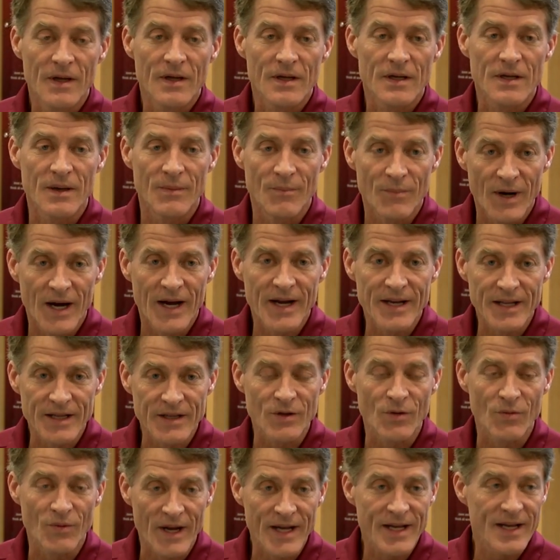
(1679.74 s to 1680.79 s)
combining
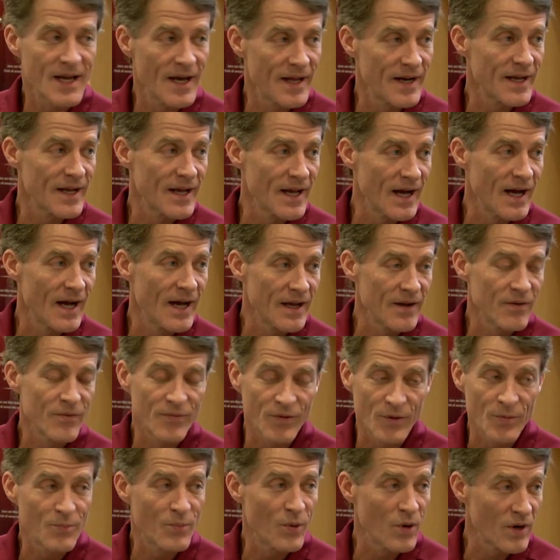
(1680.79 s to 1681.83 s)
the right kind of guy,
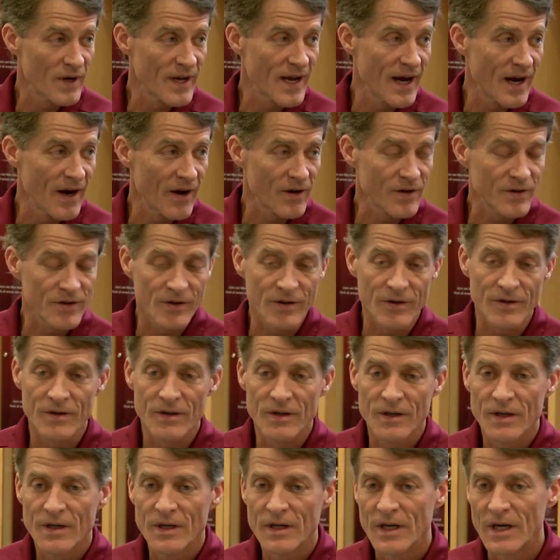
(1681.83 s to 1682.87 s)
football mm-hmm. character,
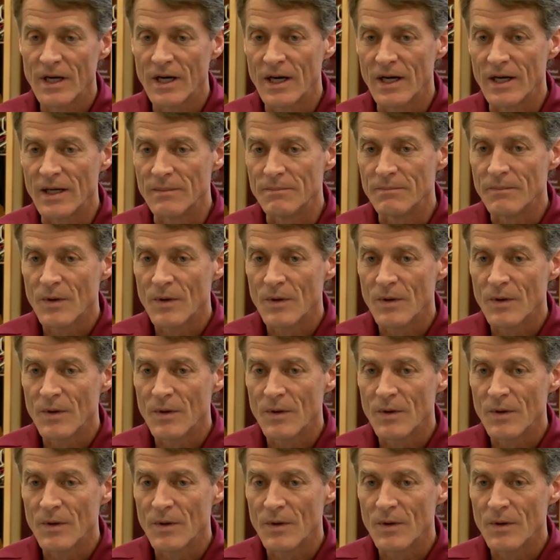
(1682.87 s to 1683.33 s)
uh,